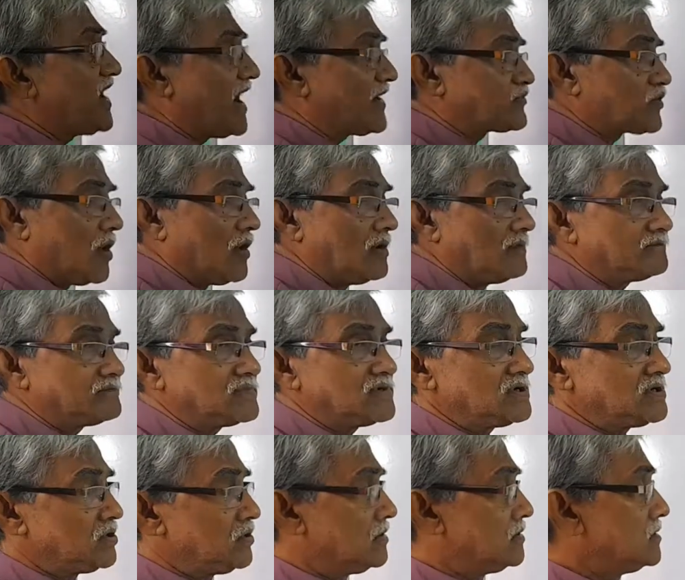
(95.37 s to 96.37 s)
atom,
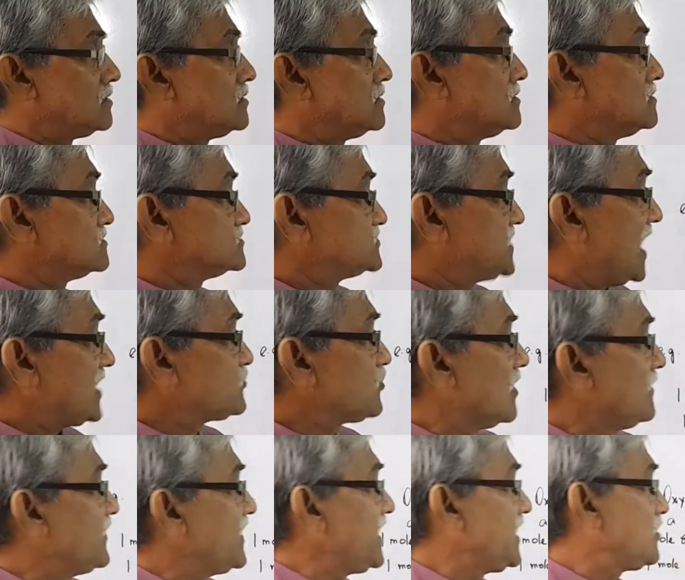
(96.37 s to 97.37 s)
that
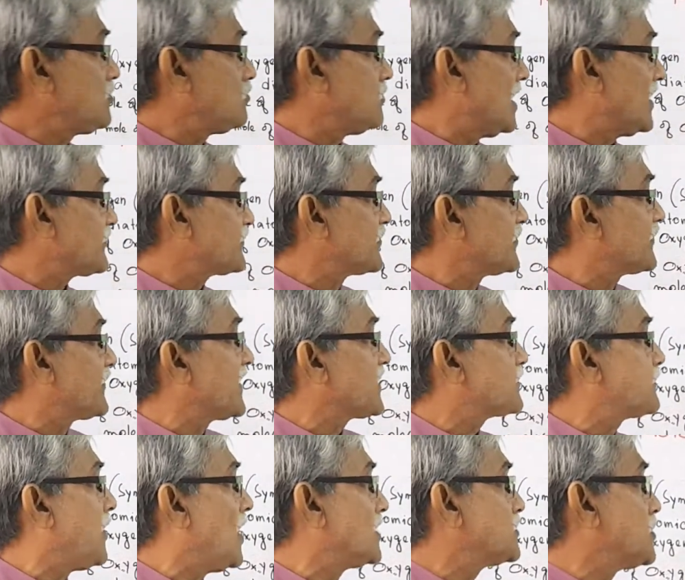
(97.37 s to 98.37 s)
will be equals to
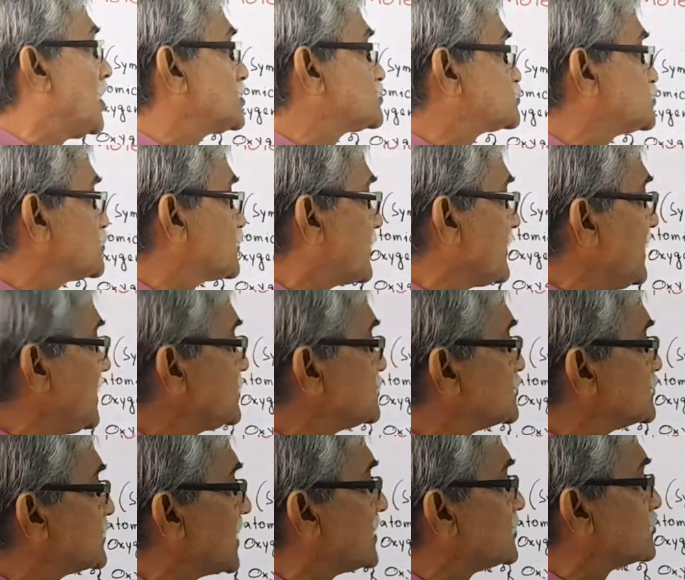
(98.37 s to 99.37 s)
6.023
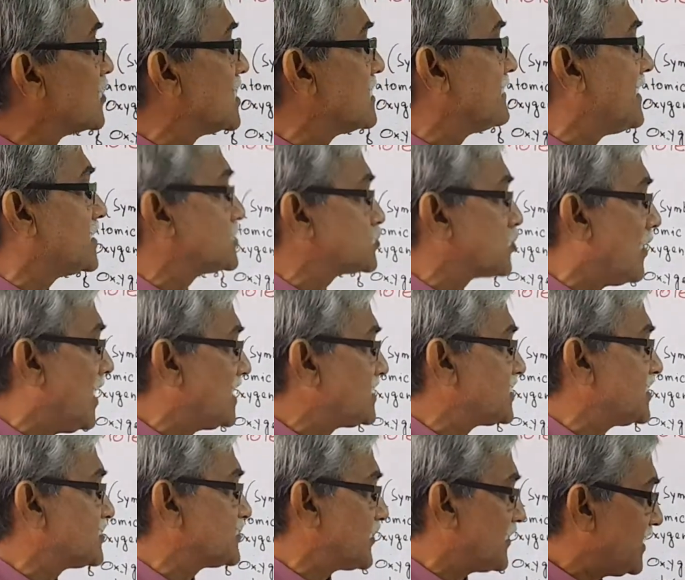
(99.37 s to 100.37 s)
into 10 to the power
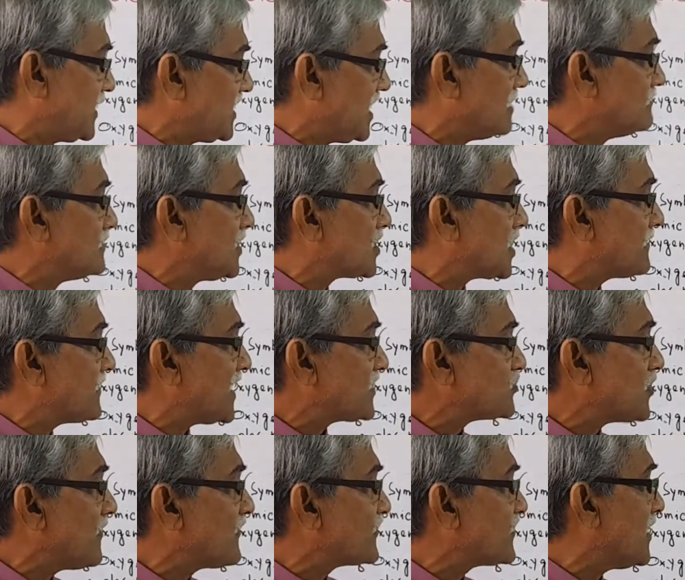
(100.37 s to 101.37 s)
23 number of
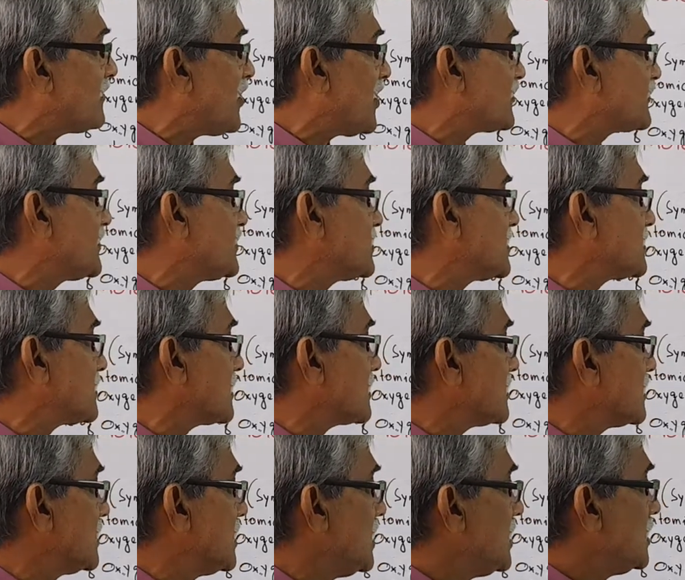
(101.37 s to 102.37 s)
atoms of oxygen.
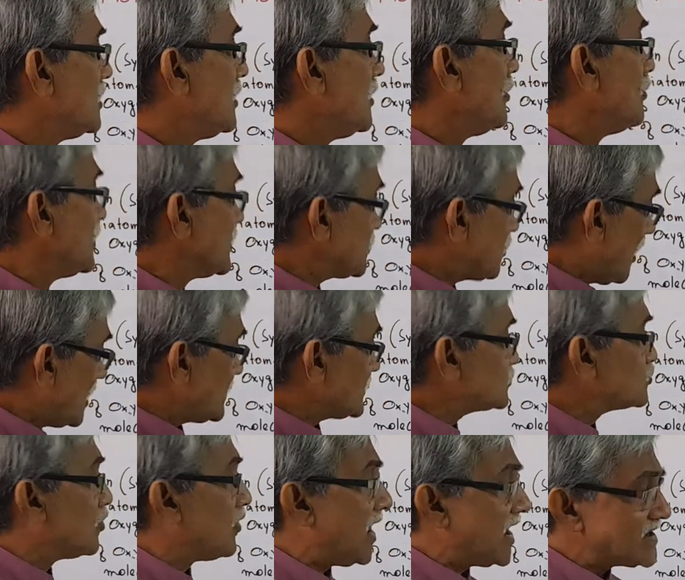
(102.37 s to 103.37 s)
We call
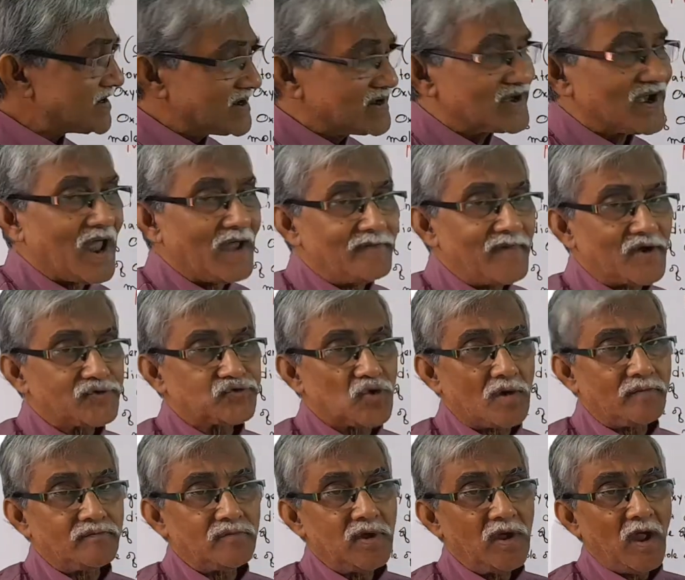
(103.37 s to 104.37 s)
it 1 gram
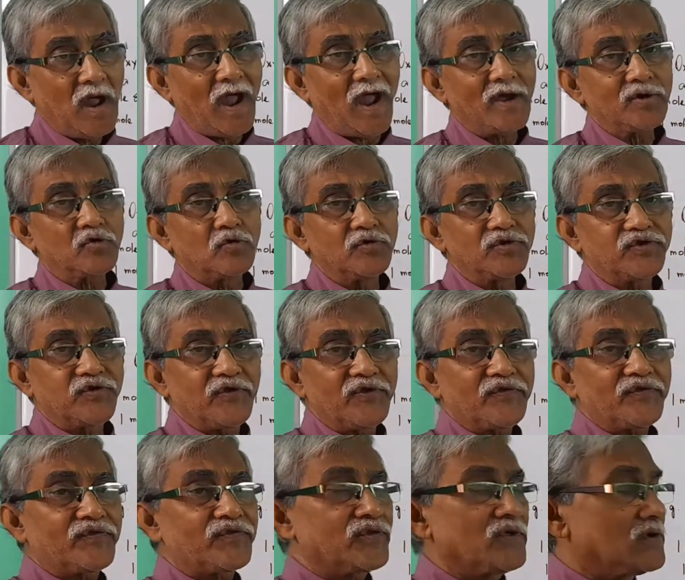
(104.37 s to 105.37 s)
atom, and which
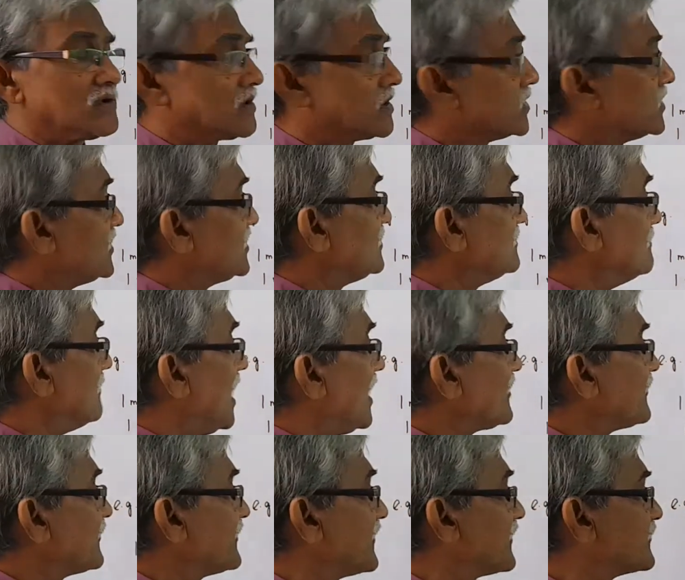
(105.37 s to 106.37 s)
is in
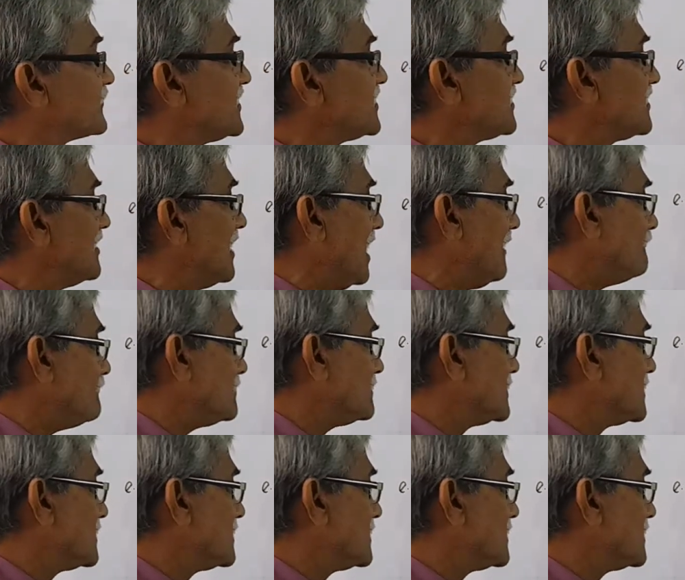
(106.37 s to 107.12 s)
mass 16 gram.